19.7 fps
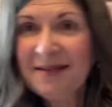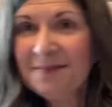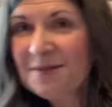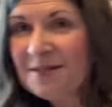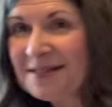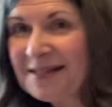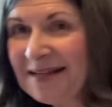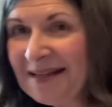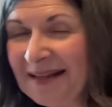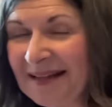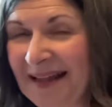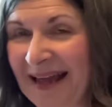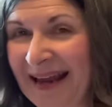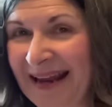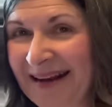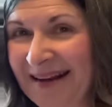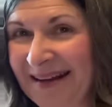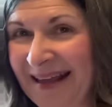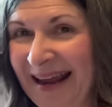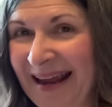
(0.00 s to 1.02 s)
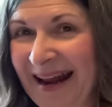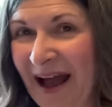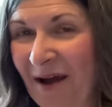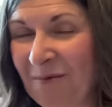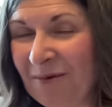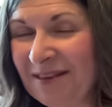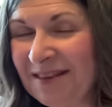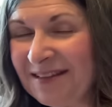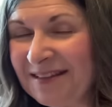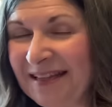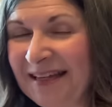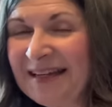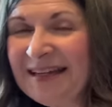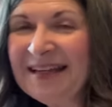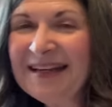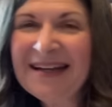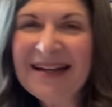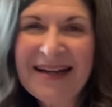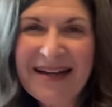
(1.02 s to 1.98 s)
I'm just gonna lay, lay it out with the
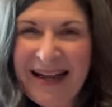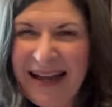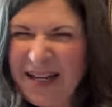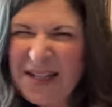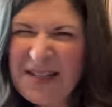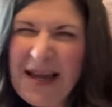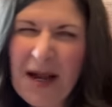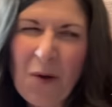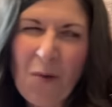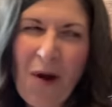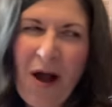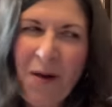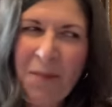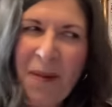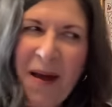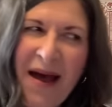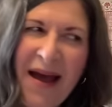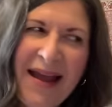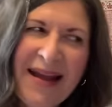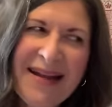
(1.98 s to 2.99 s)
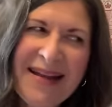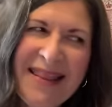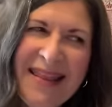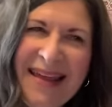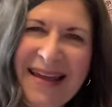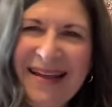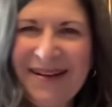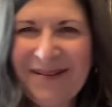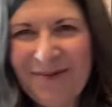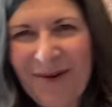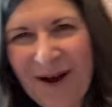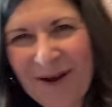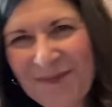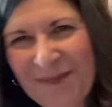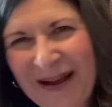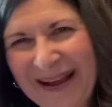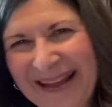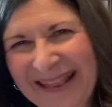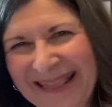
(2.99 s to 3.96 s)
linen and, I just kind of walk by and think and walk
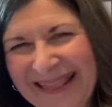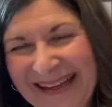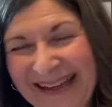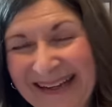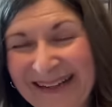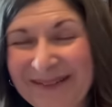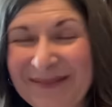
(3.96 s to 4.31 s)
by and think.